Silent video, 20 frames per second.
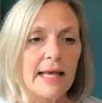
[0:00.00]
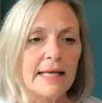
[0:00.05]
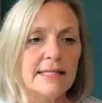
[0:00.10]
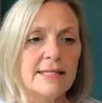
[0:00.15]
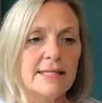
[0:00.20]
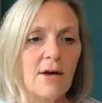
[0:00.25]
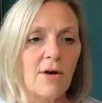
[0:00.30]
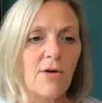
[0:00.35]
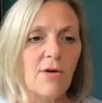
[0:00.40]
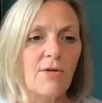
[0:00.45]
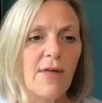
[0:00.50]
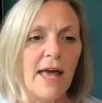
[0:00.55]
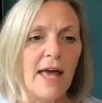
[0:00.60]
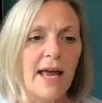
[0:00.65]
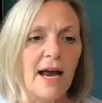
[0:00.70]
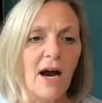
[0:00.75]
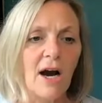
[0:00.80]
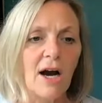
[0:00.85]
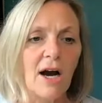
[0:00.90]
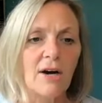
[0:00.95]
so
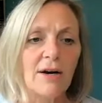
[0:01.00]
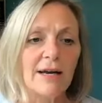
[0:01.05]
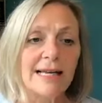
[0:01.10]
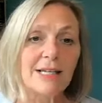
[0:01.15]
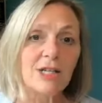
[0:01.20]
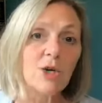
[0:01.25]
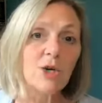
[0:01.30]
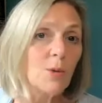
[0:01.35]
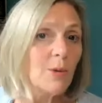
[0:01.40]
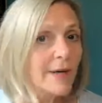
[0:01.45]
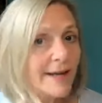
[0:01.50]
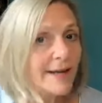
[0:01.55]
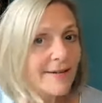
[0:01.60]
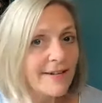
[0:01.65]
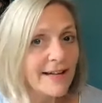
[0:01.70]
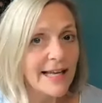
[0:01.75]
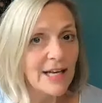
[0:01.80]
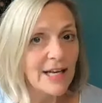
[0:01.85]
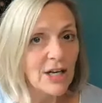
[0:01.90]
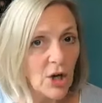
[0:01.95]
they are
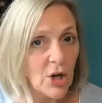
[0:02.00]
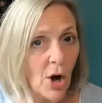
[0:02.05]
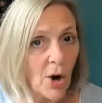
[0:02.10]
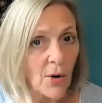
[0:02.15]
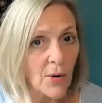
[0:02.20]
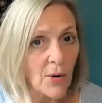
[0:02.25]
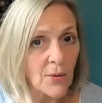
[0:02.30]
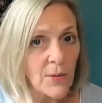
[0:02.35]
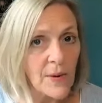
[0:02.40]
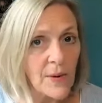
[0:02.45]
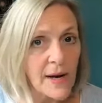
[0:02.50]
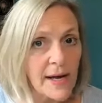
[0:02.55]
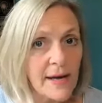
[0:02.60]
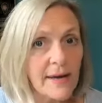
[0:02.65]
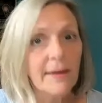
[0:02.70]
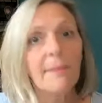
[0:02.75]
intuitively known